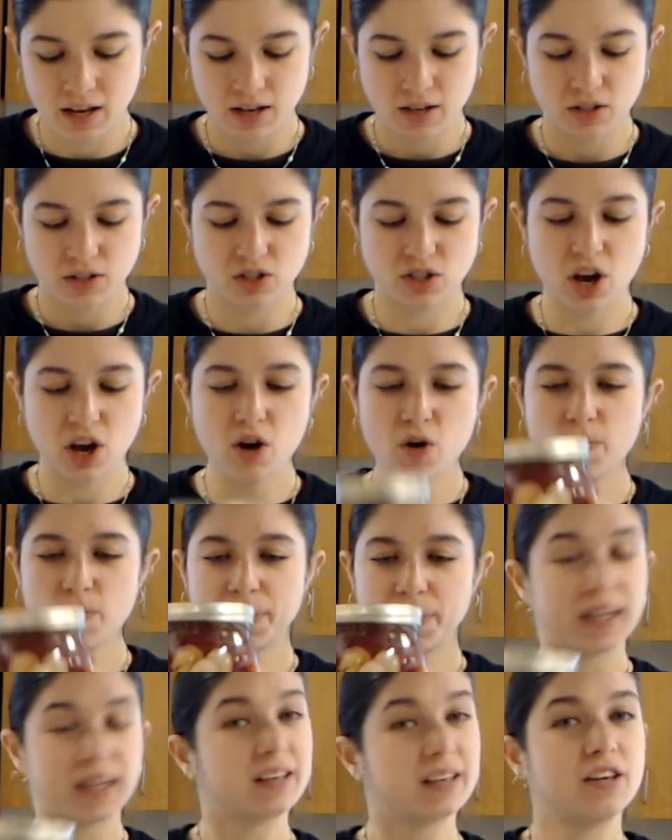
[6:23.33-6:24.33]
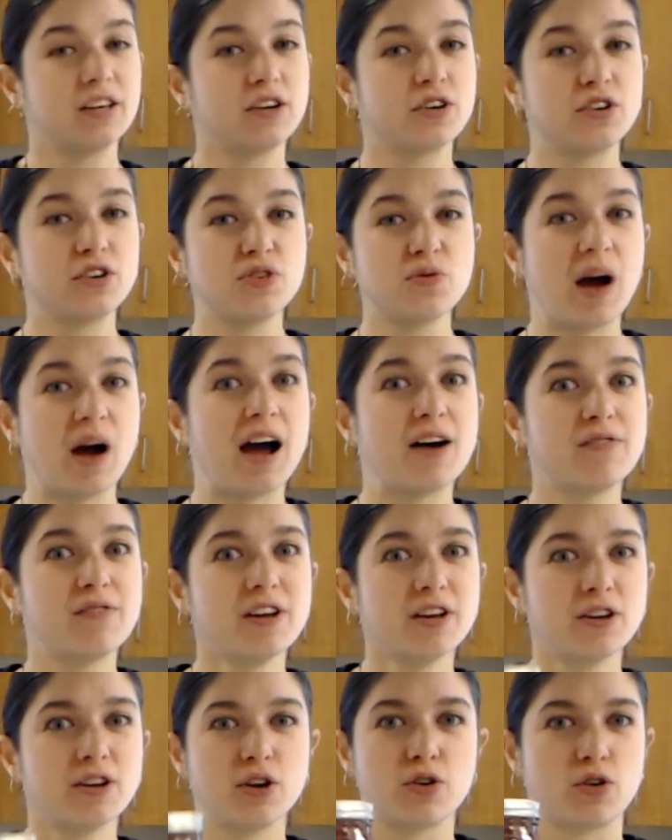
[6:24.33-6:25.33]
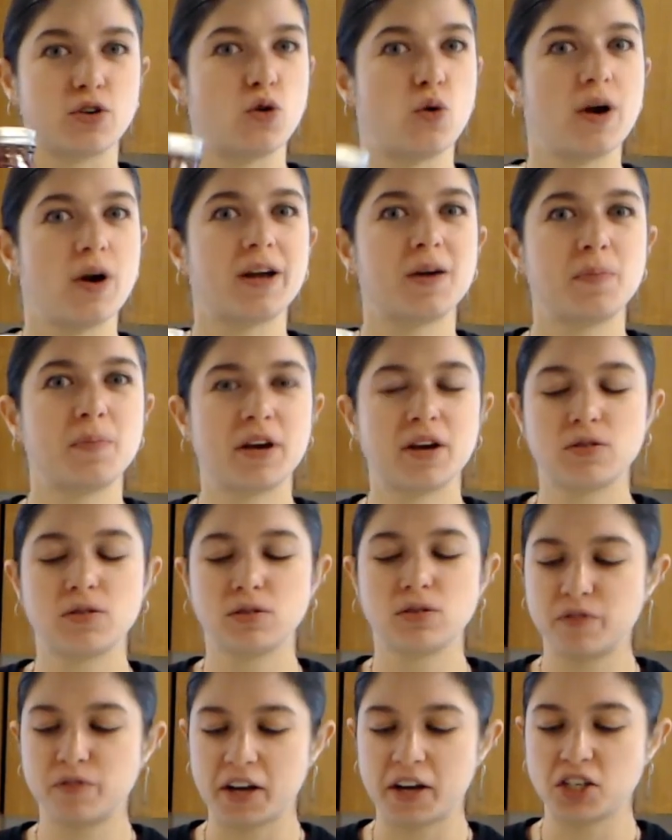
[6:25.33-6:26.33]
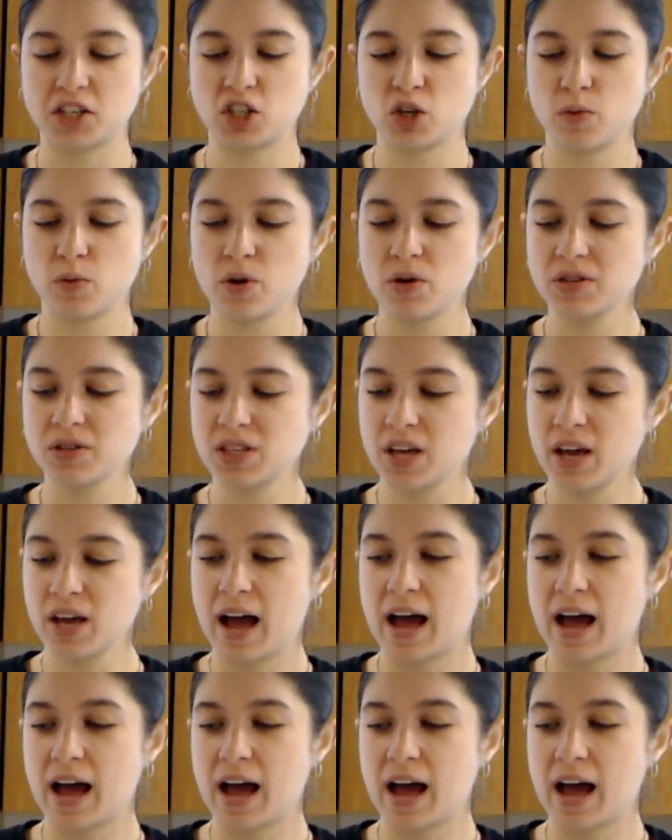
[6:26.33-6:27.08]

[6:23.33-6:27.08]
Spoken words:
So here you have it, your quick pickled vegetables.